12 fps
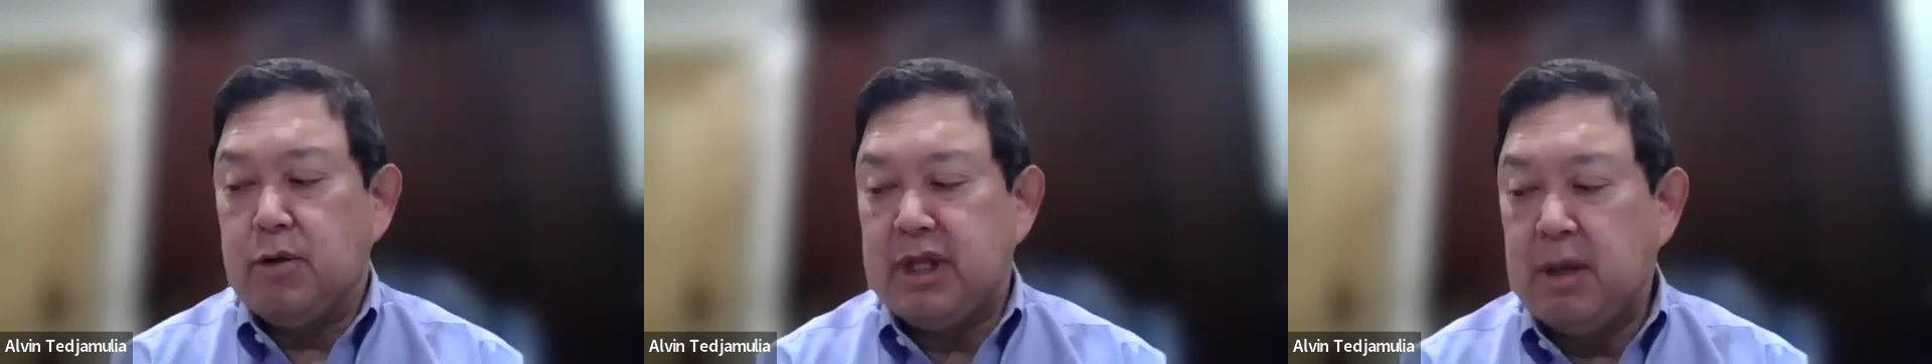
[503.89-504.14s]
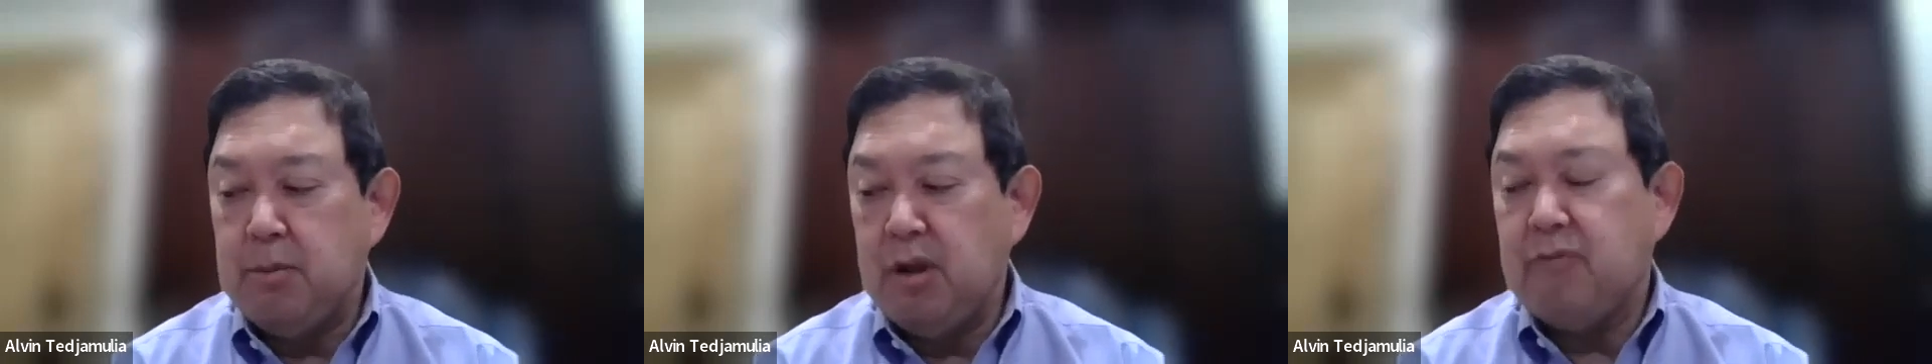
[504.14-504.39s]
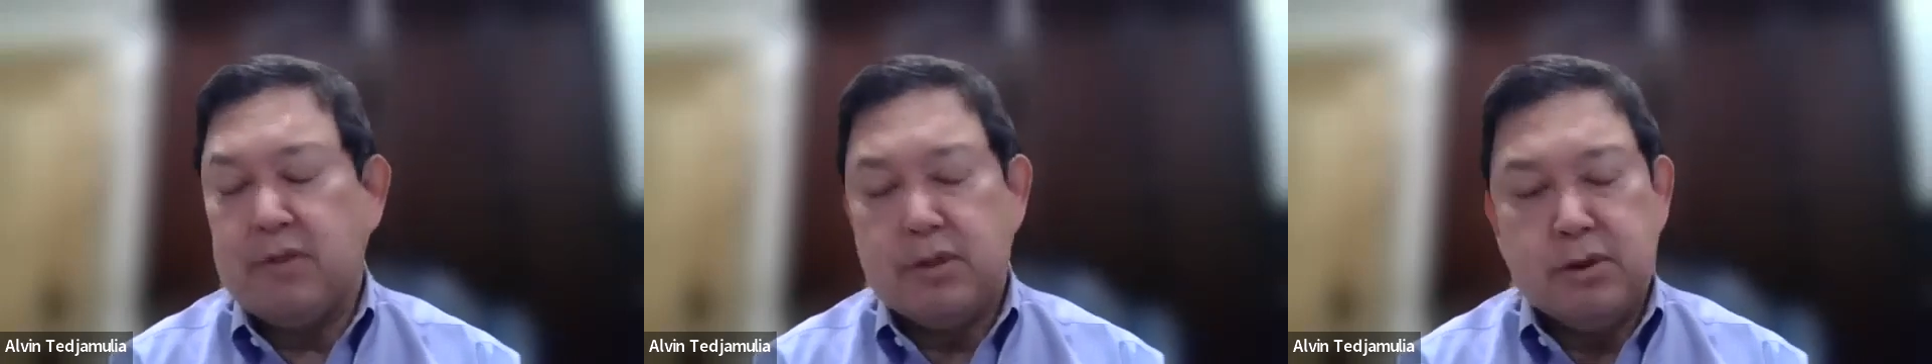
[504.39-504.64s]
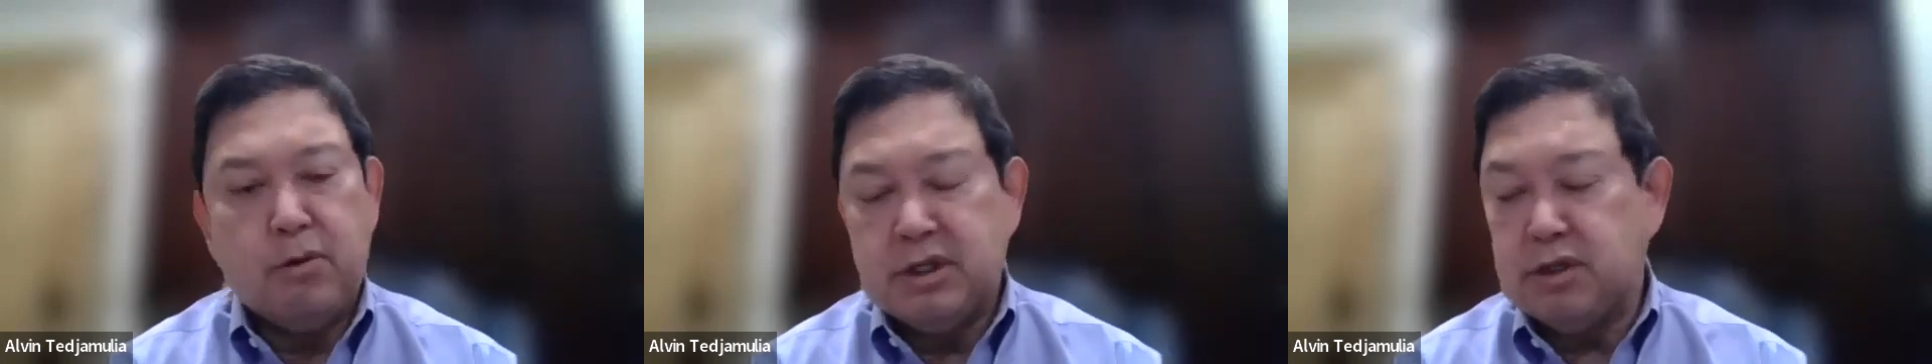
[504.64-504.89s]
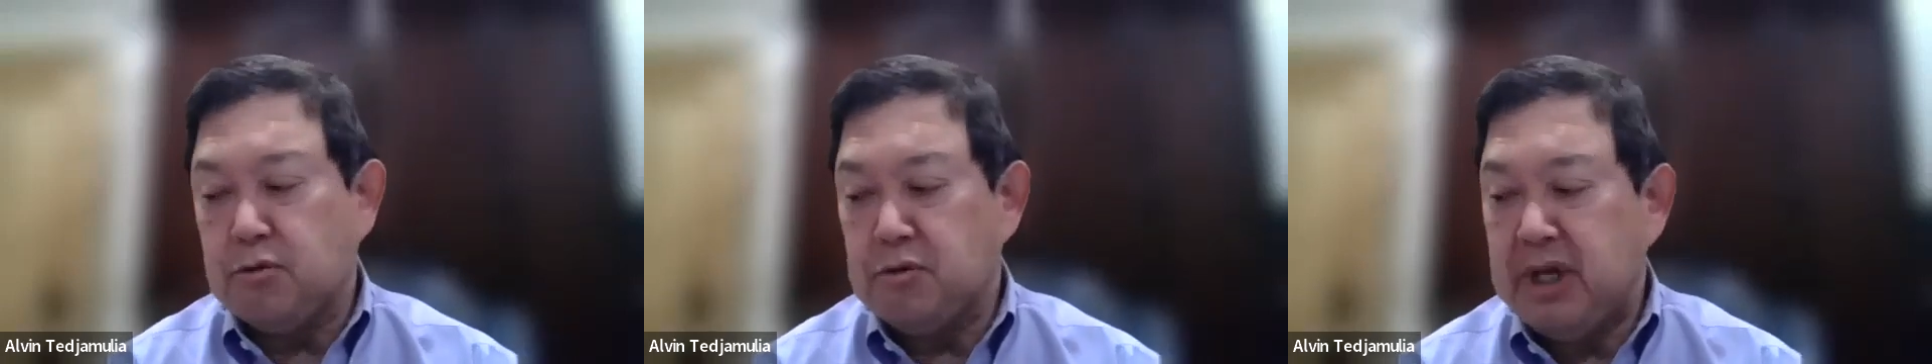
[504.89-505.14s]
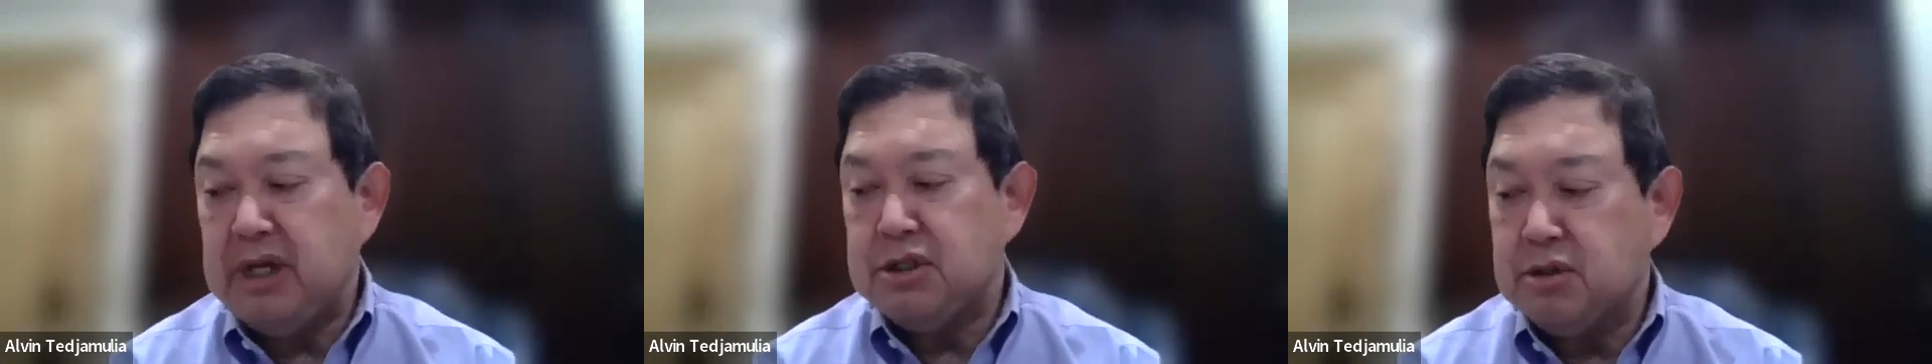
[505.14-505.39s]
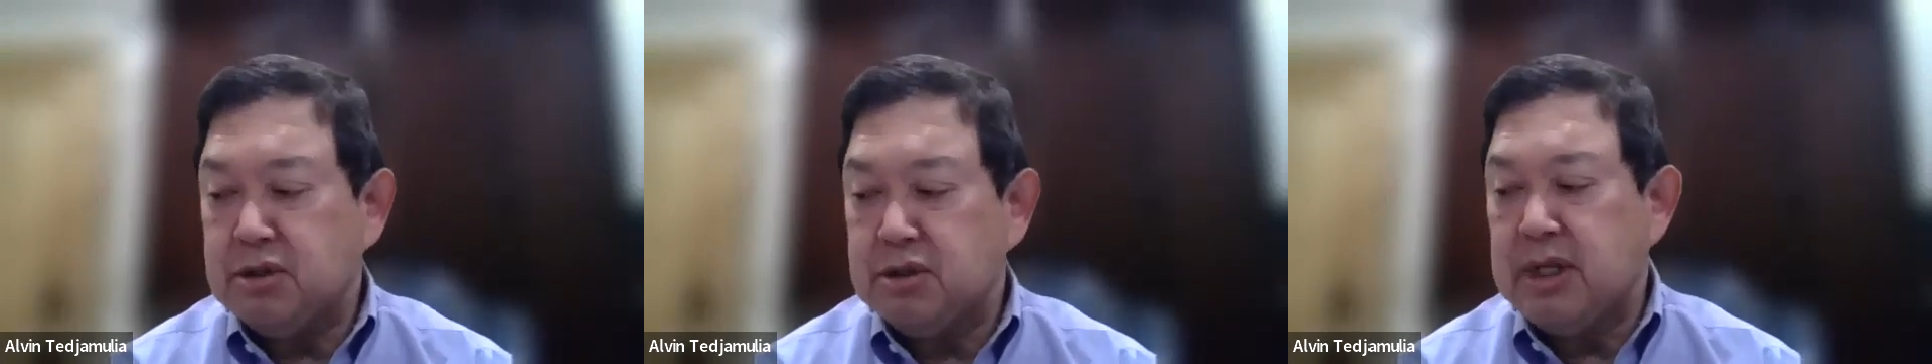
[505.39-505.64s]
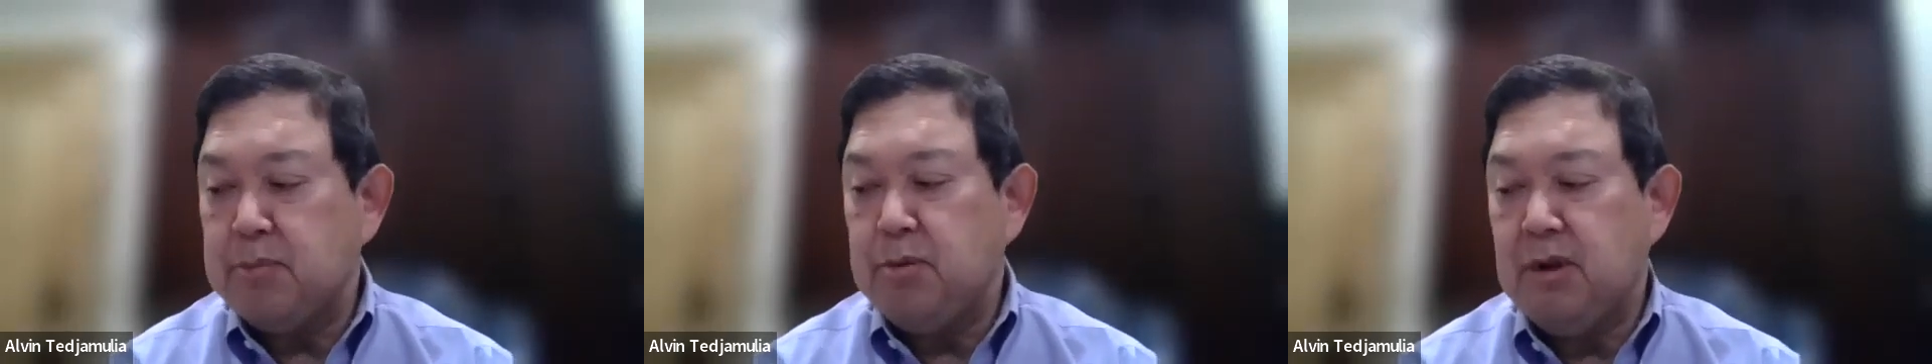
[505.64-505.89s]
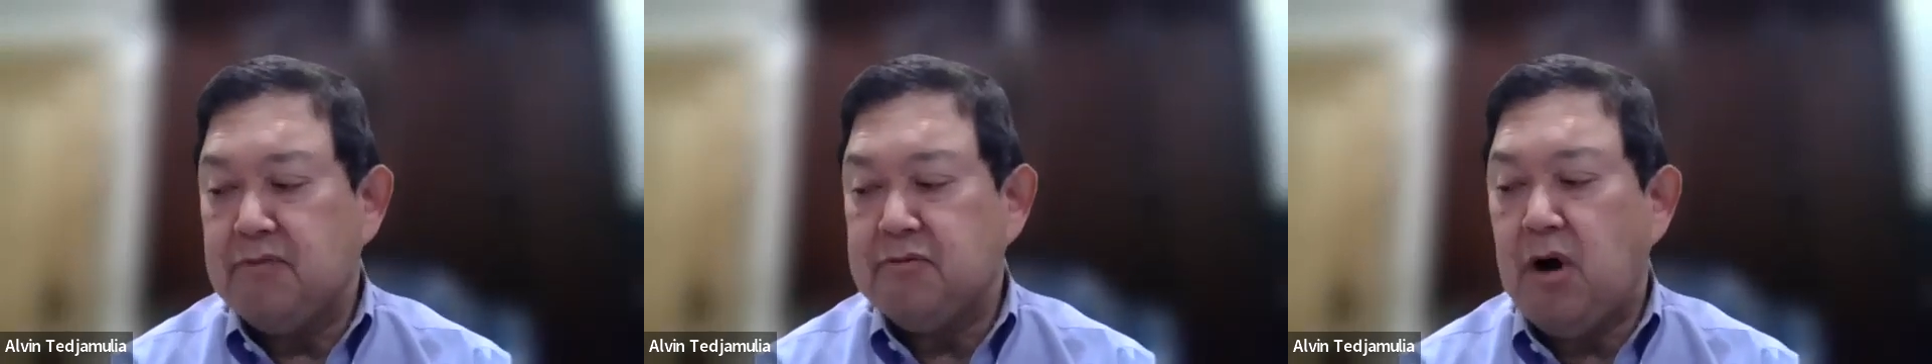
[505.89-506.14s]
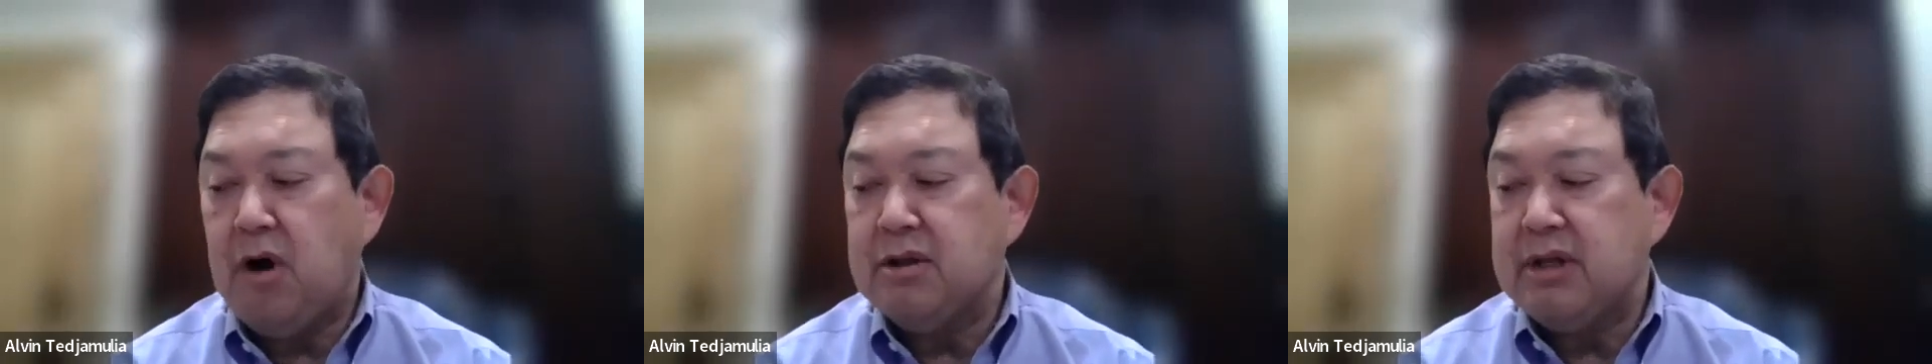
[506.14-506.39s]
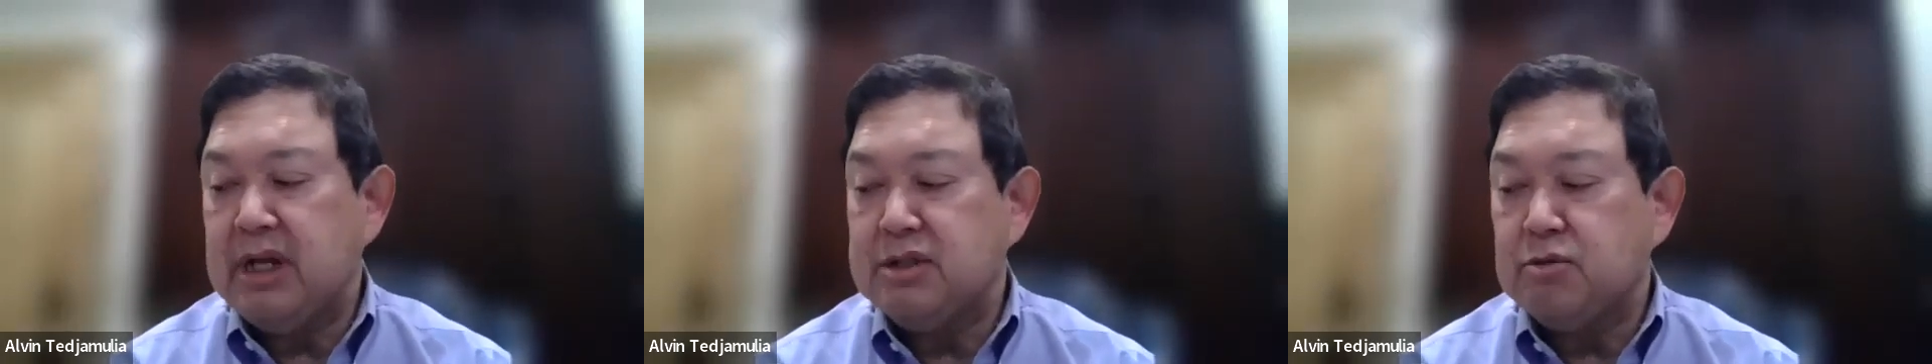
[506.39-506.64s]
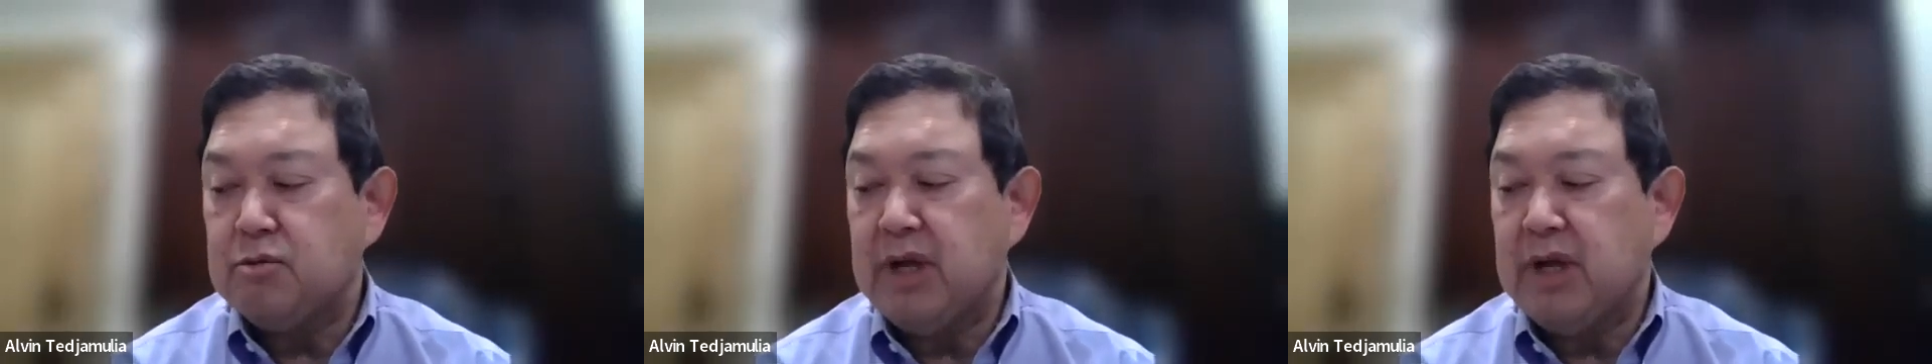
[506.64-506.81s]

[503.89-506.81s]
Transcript: table of authorities creations, table of contents,